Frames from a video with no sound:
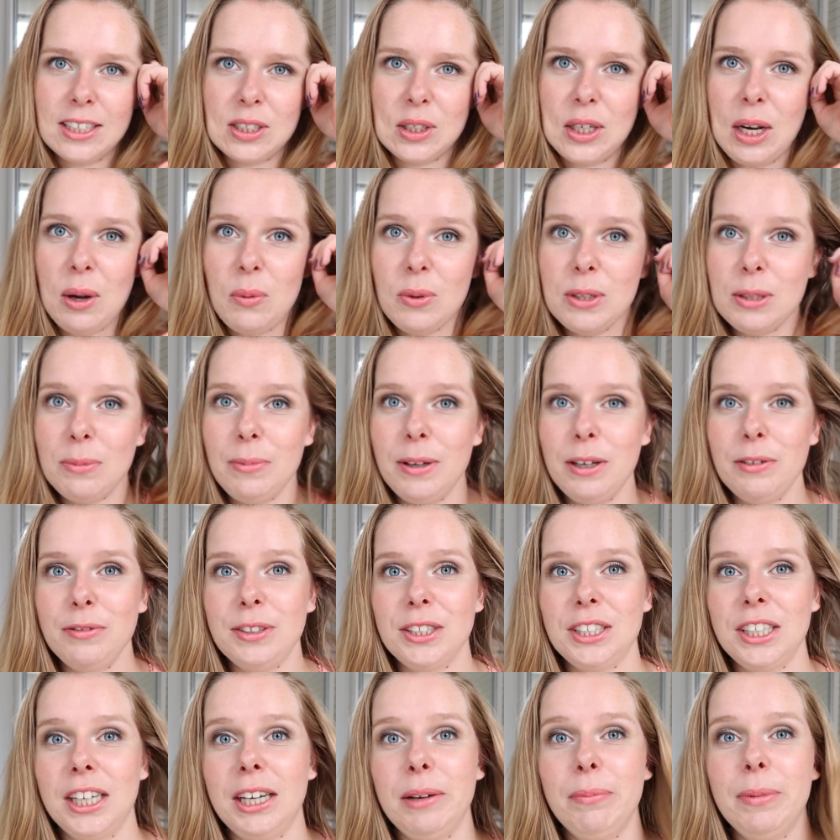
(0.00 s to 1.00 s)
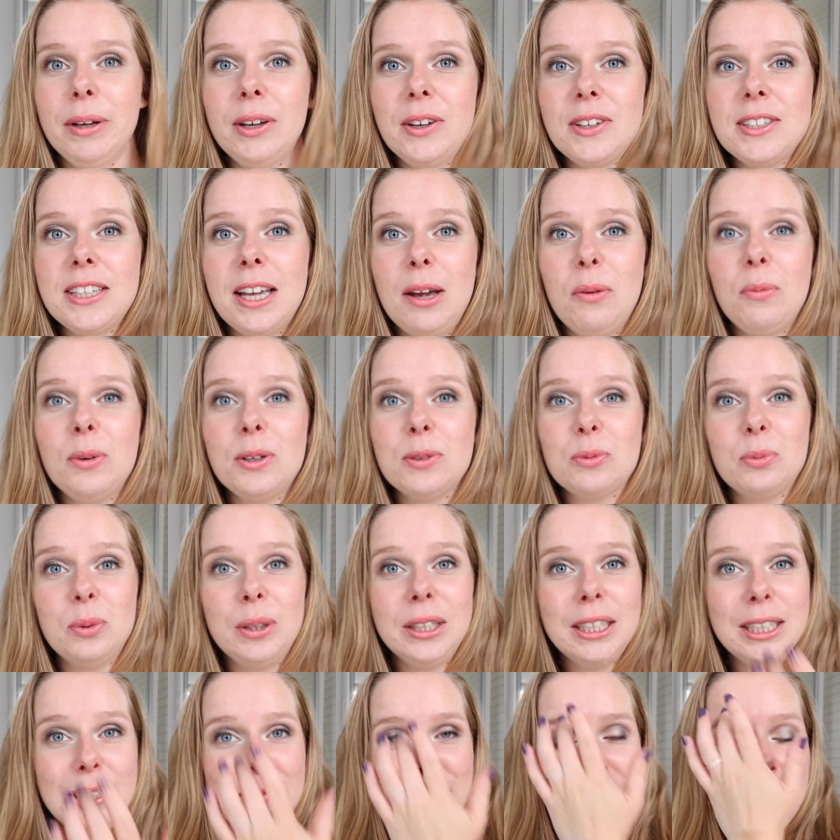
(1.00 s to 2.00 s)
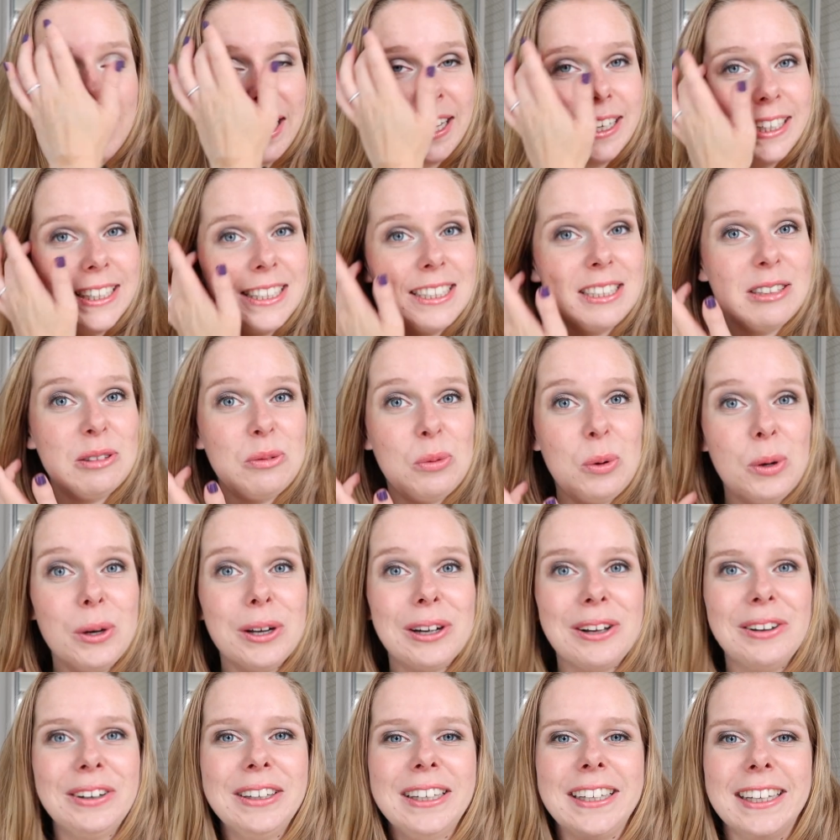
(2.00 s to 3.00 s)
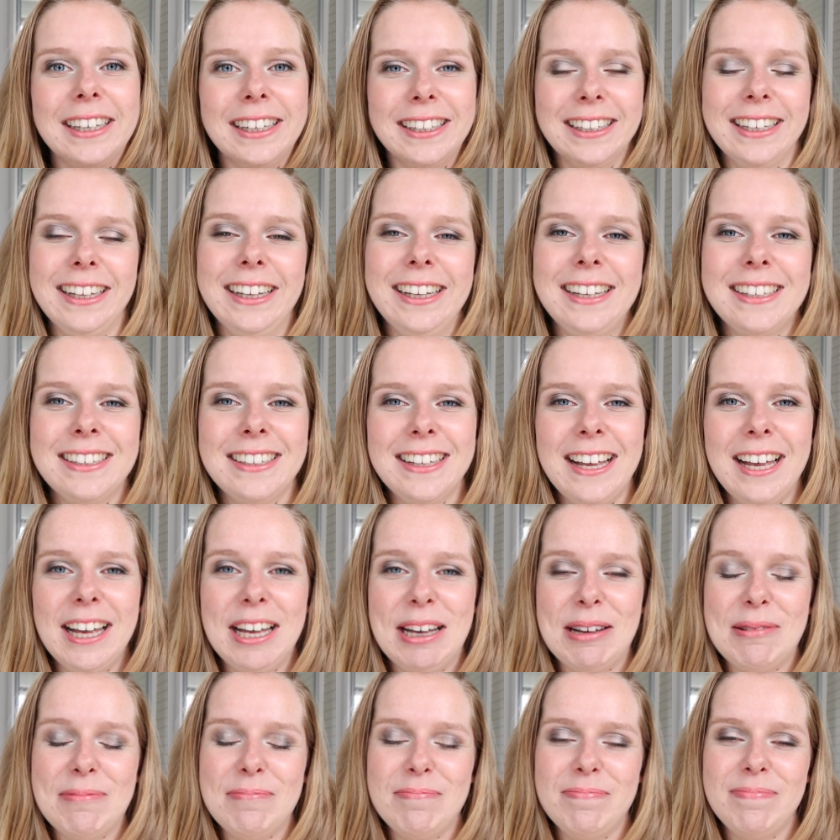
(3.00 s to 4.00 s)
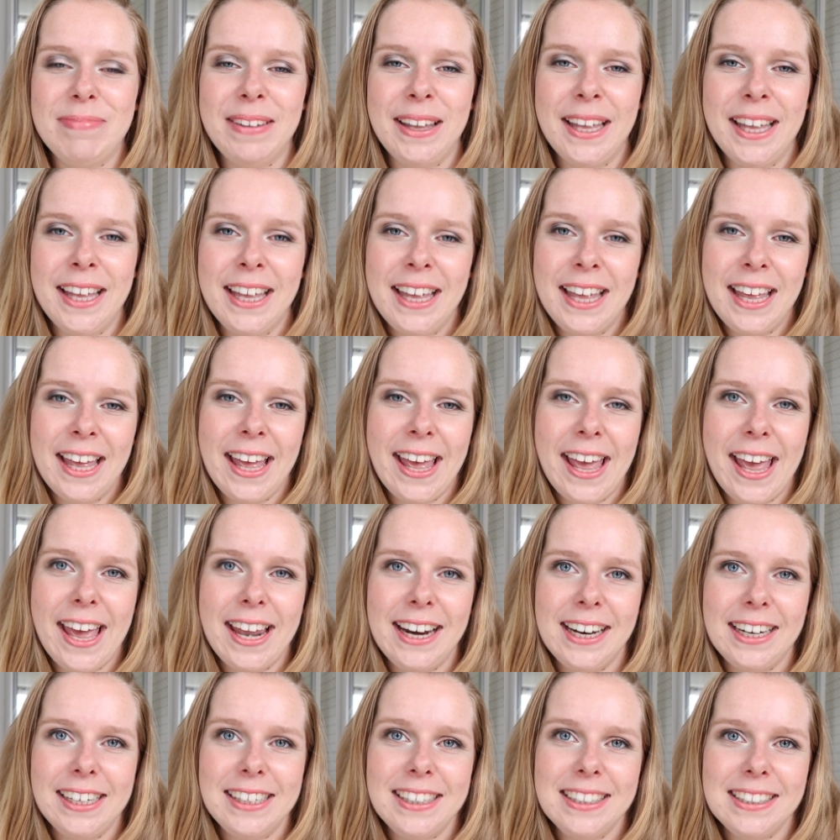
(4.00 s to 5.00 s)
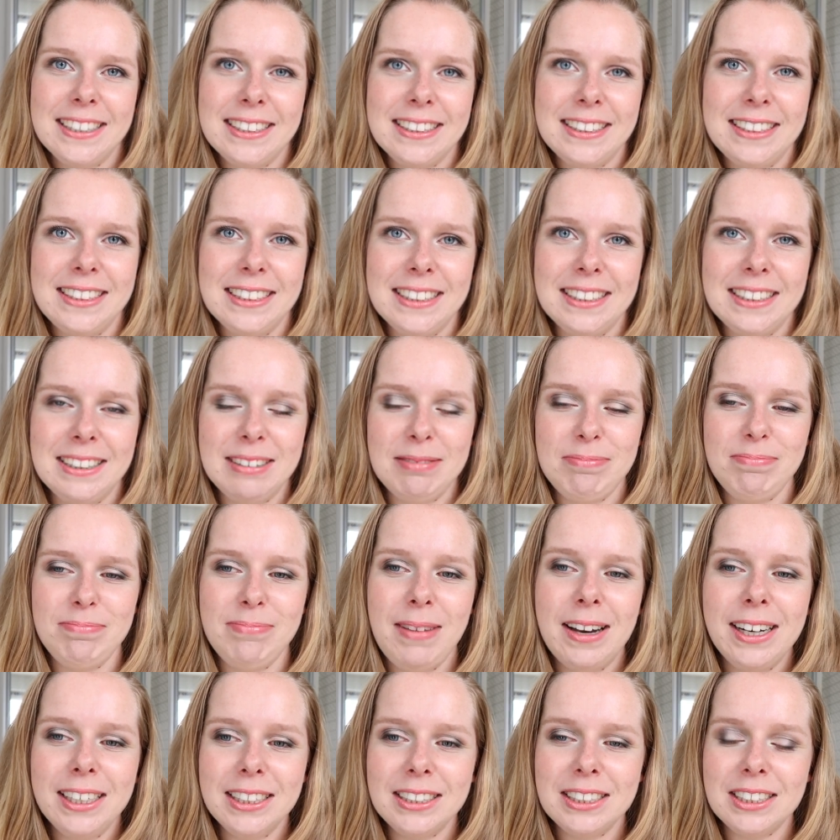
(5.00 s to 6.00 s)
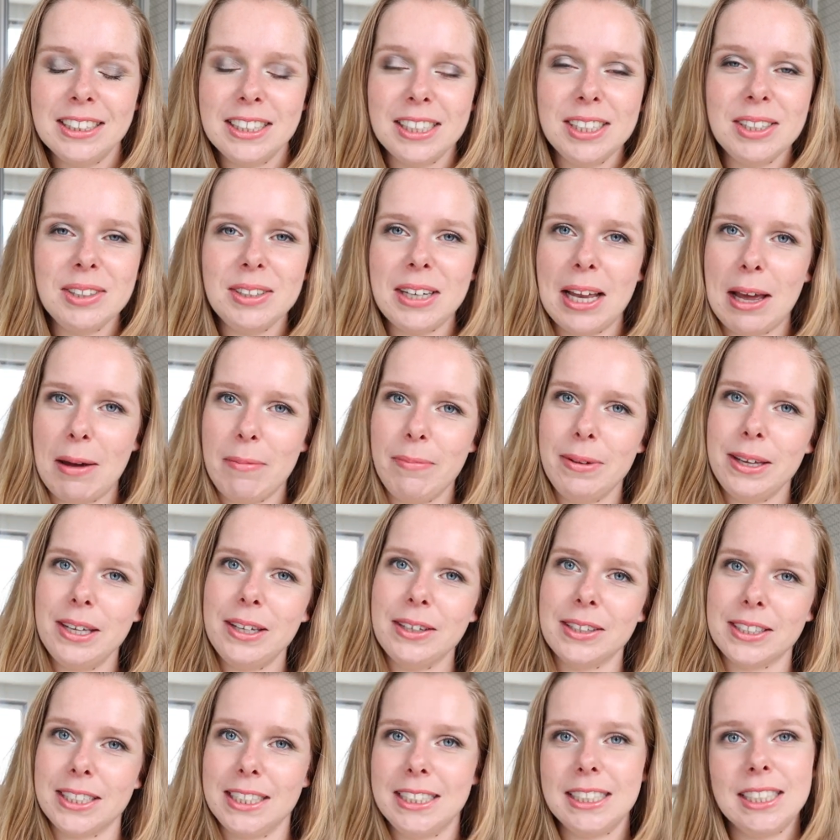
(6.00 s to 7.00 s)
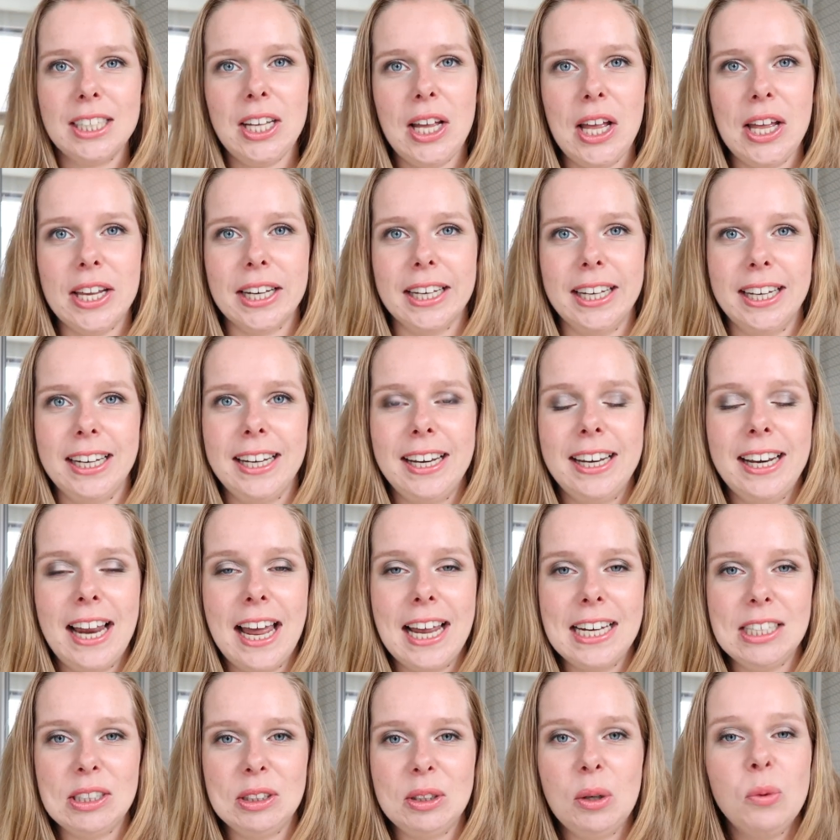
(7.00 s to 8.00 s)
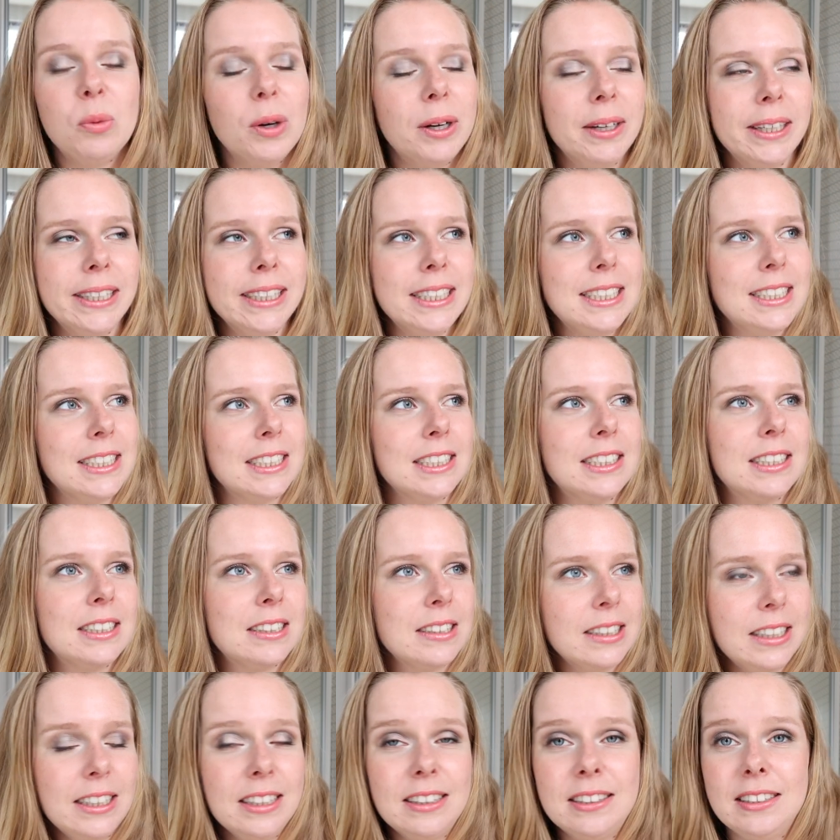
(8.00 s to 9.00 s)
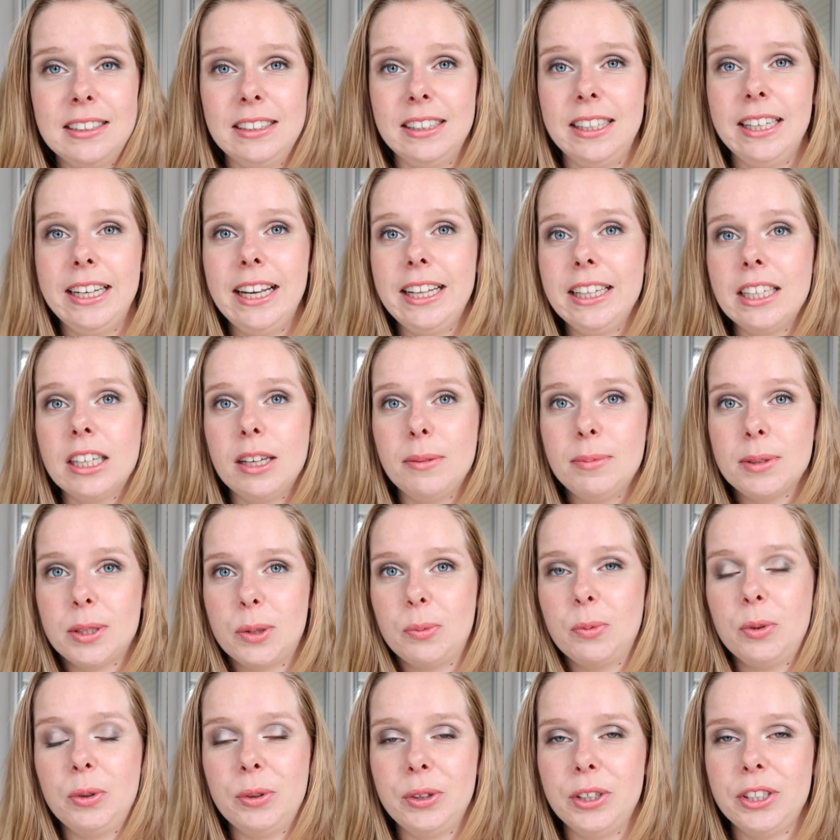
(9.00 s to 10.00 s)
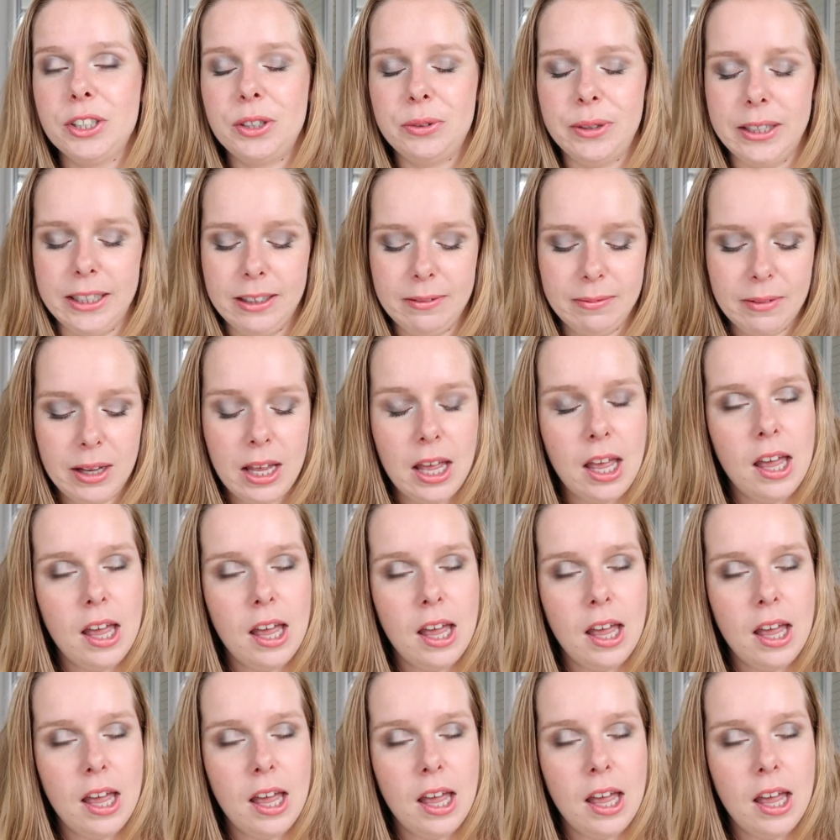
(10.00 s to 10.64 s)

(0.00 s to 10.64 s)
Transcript: so that was a bit of a shame because I was really planning to work on it. Um, and I didn't manage to do that because it's gone. I don't know where it is. It's, it's It ended up somewhere on the street.